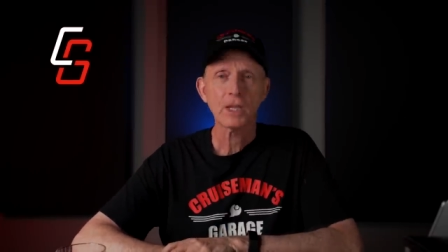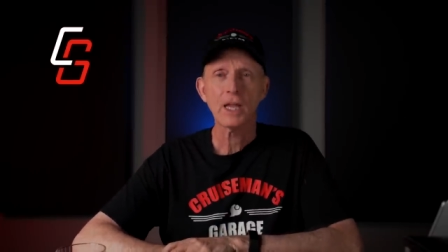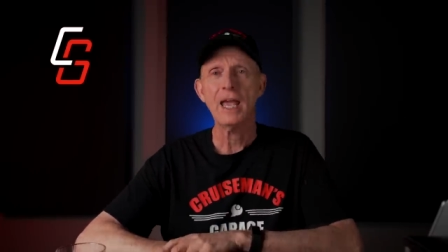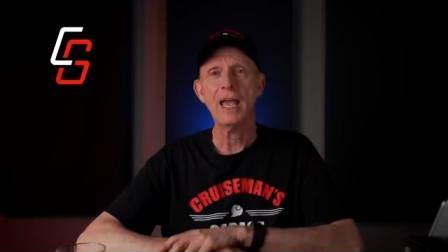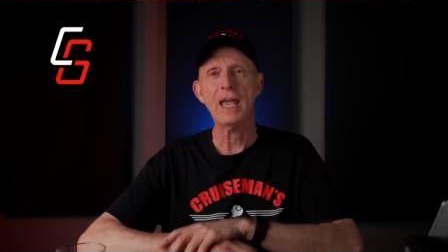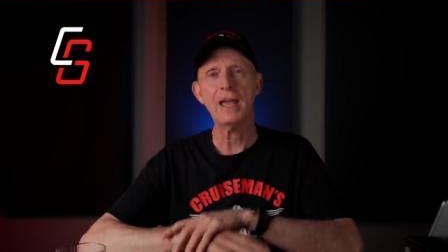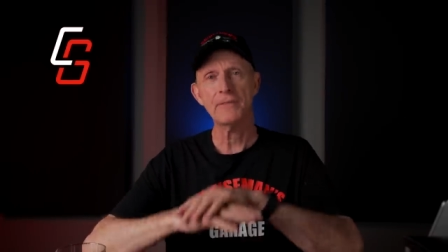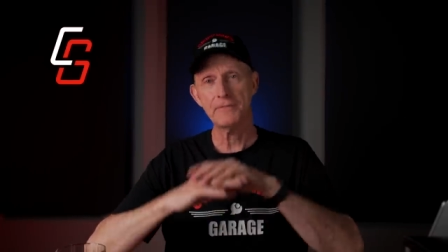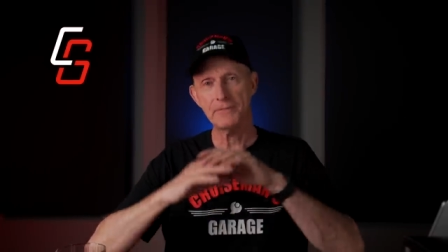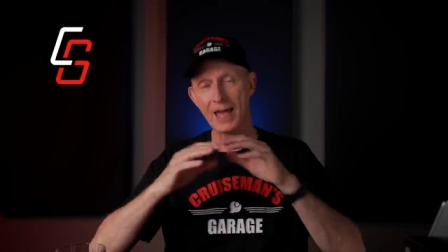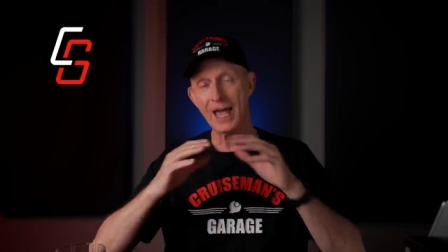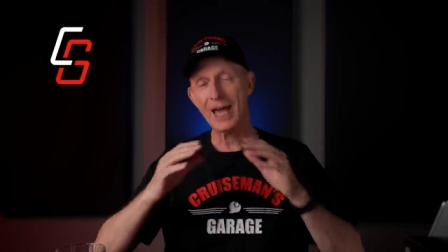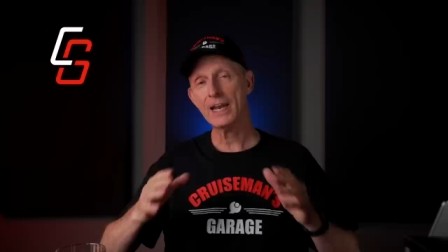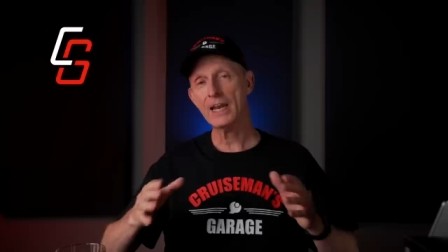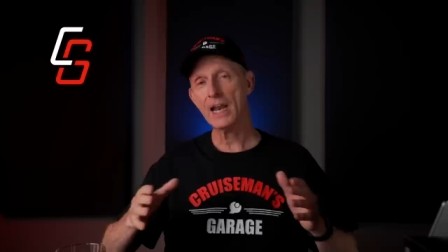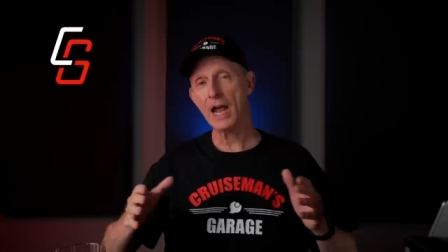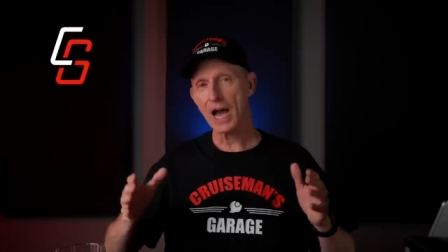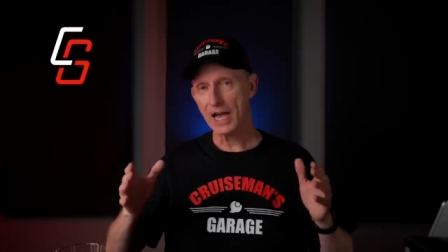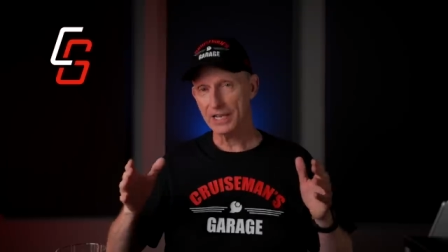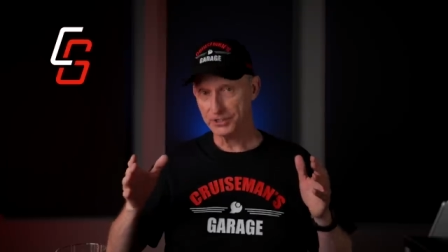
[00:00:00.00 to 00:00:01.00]
And
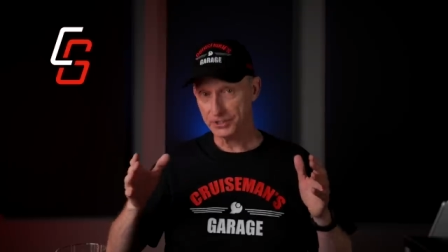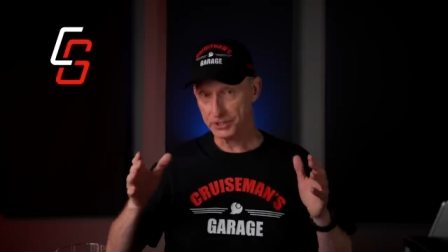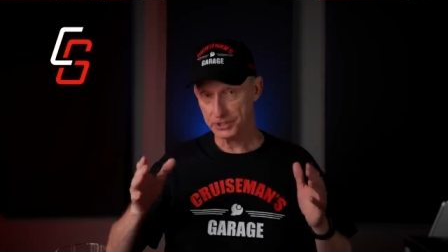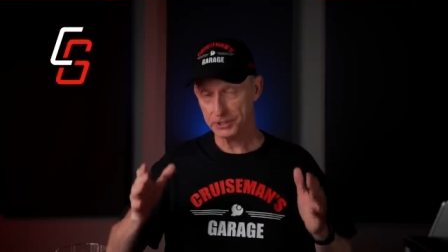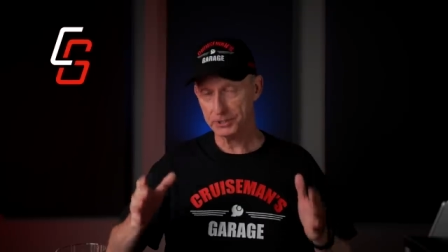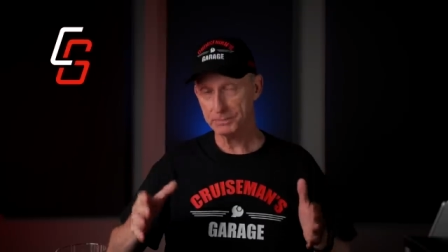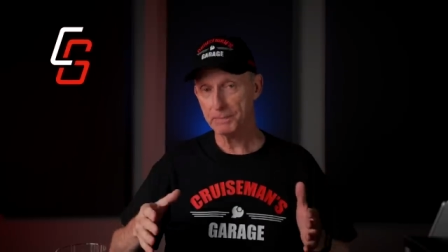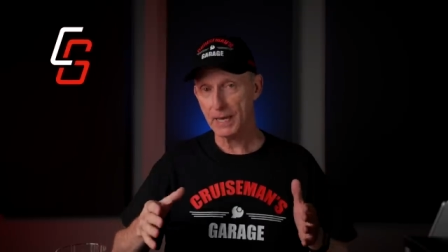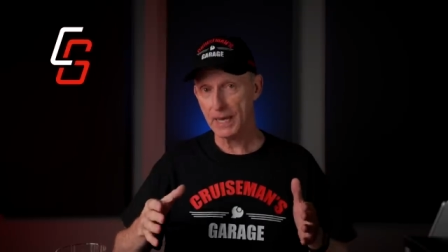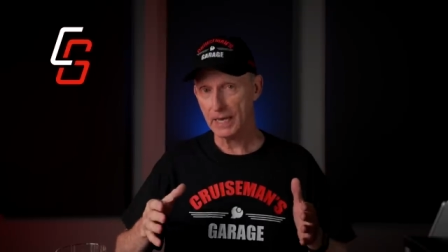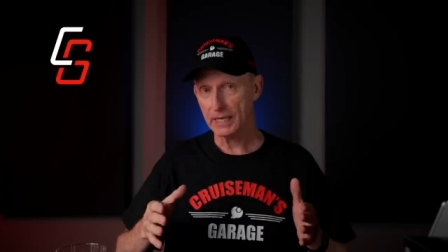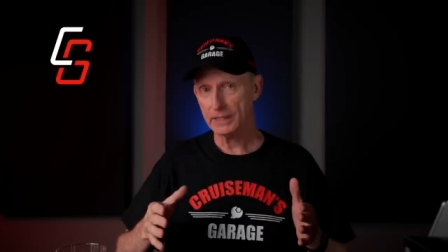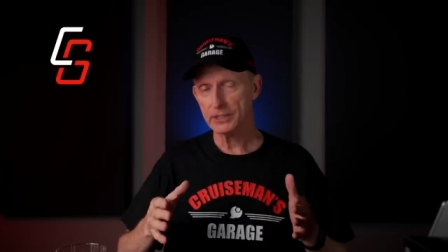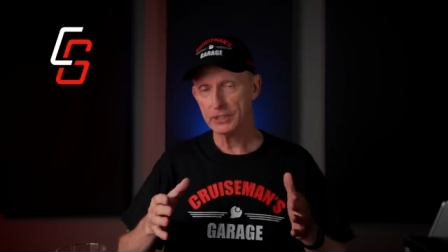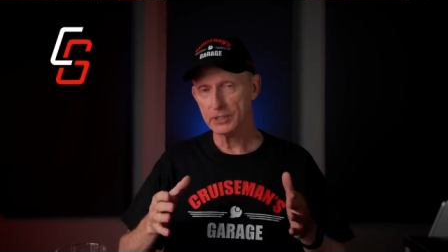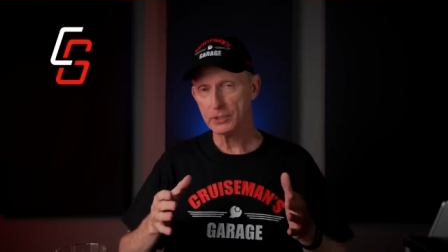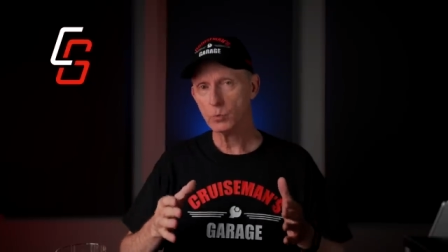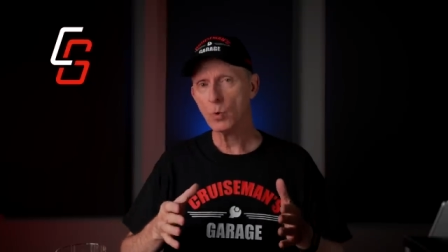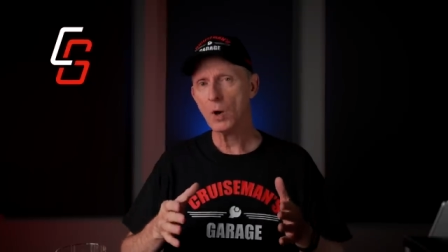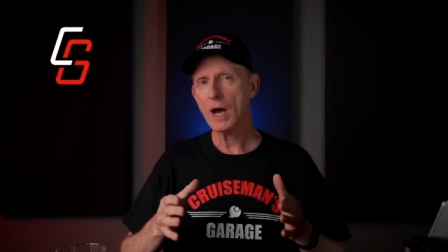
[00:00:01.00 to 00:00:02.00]
that, I suspect,
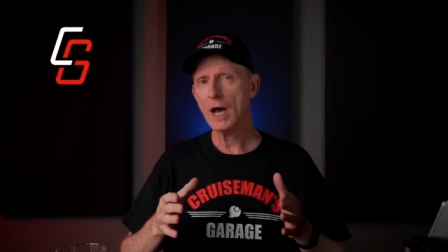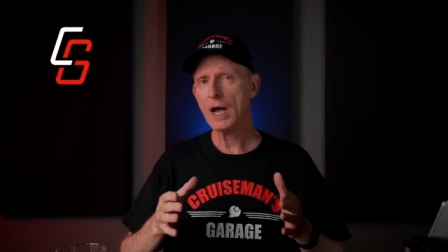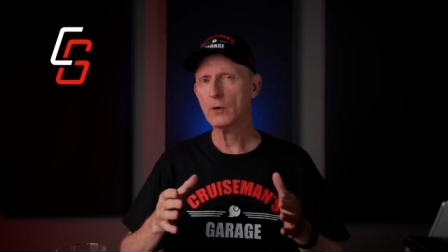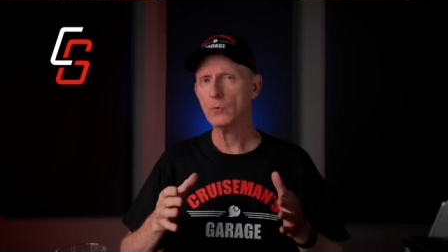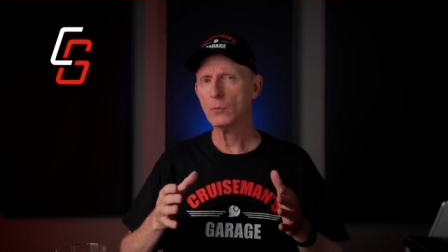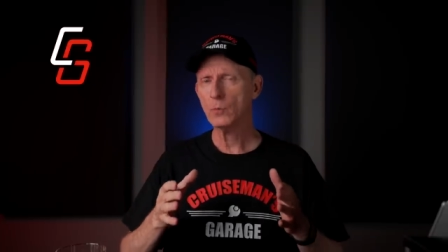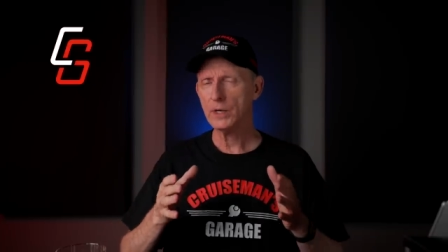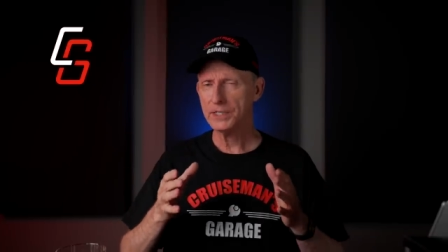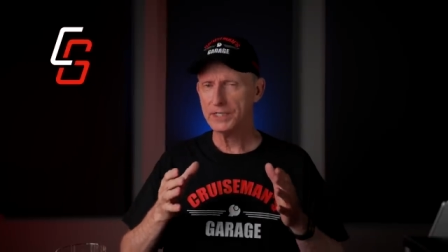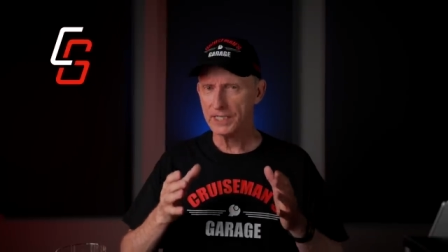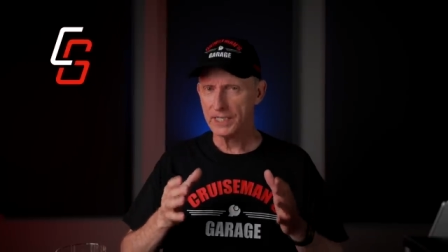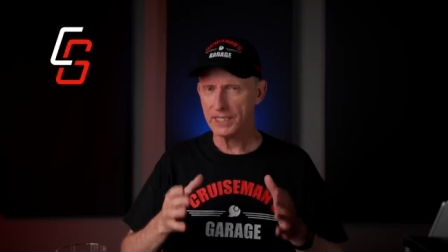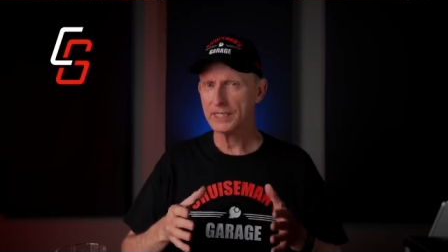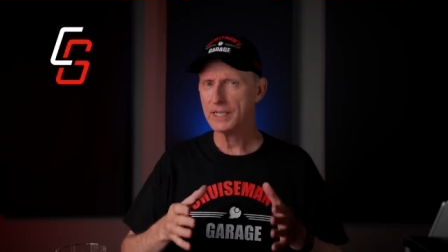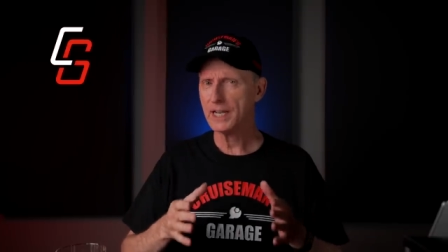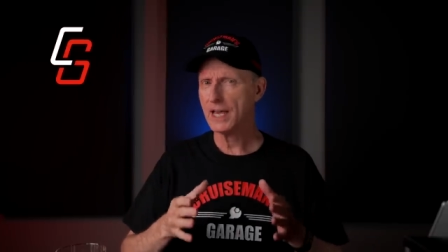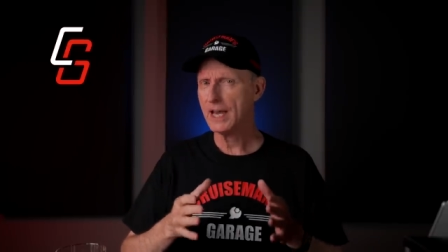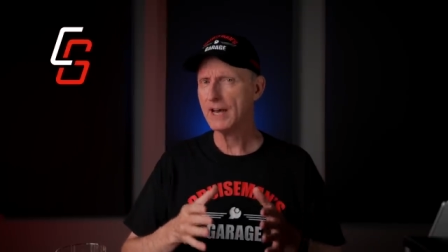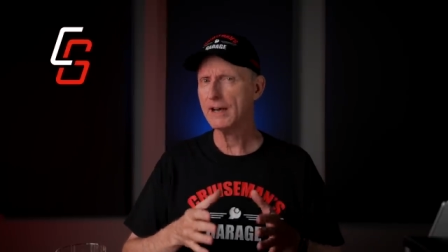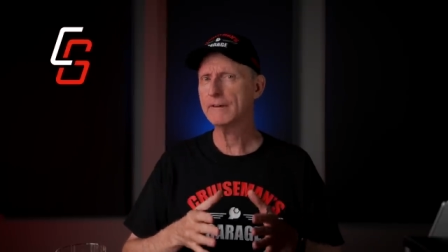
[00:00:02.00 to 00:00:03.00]
is why we tend
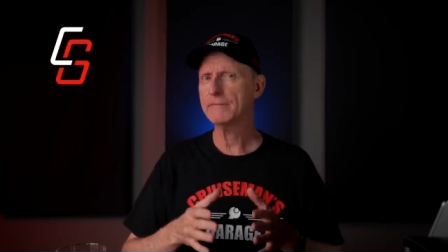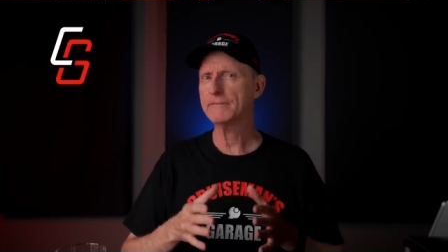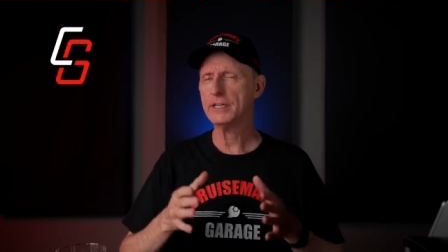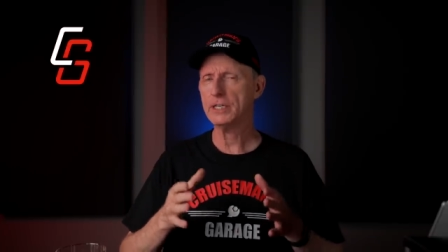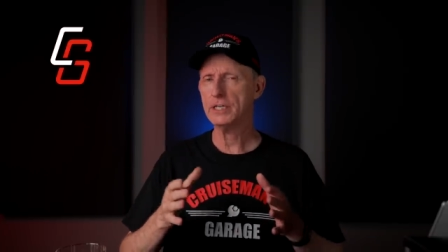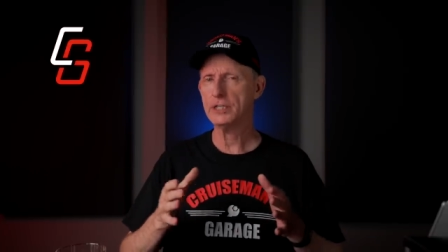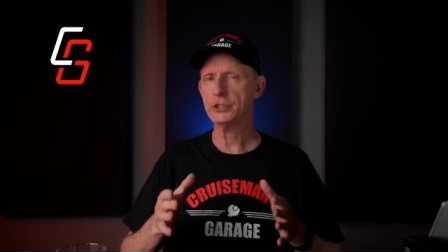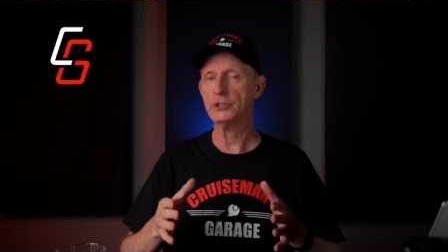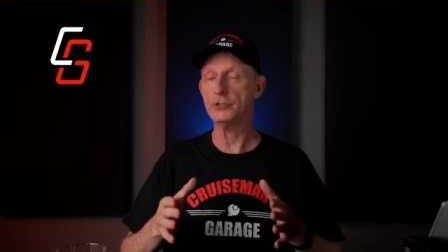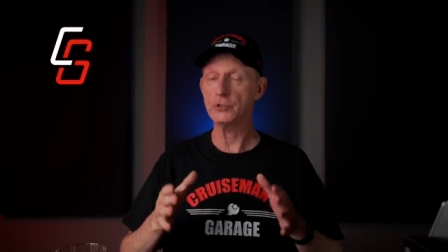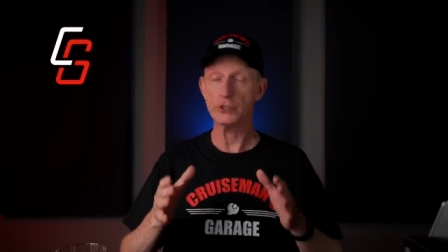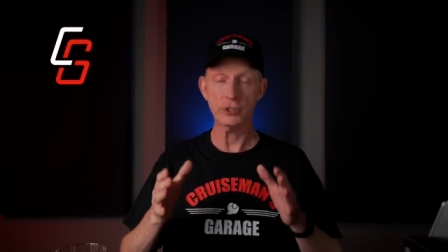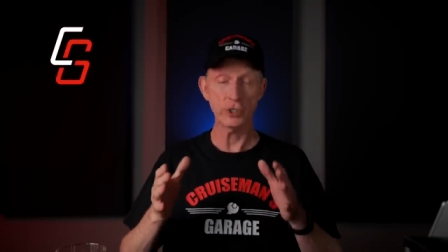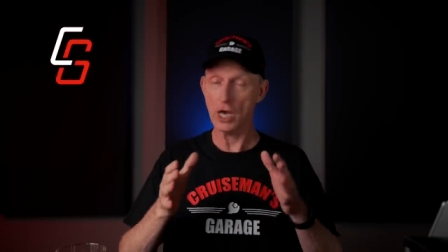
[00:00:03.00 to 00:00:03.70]
to have issues.